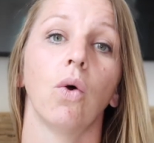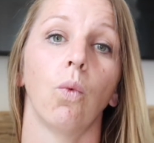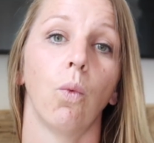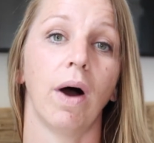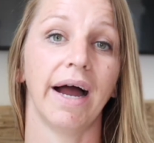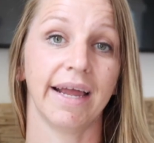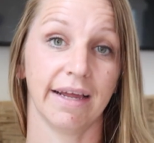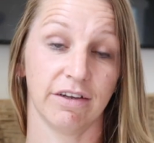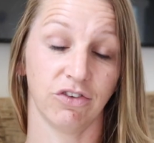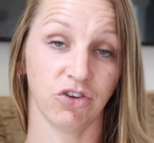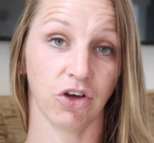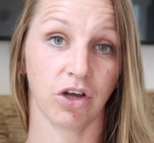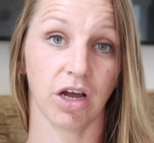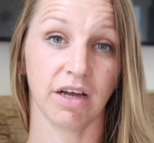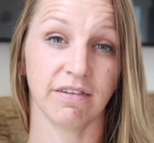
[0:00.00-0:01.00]
why it
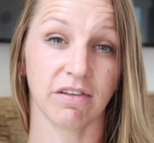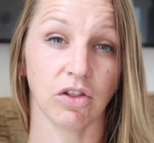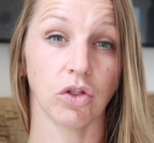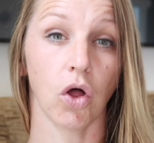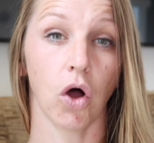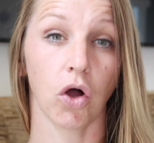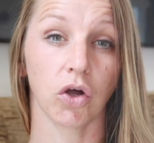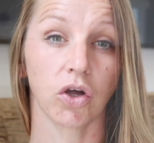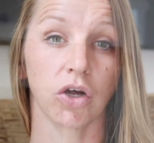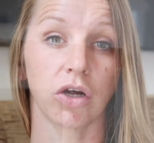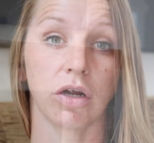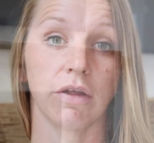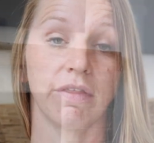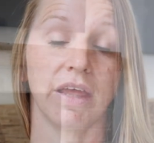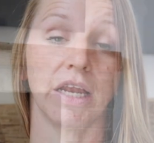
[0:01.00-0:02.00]
took us
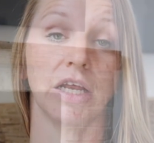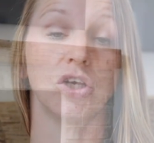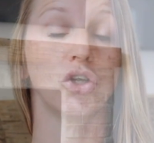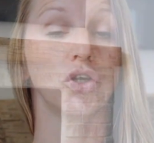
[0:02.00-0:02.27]
longer than it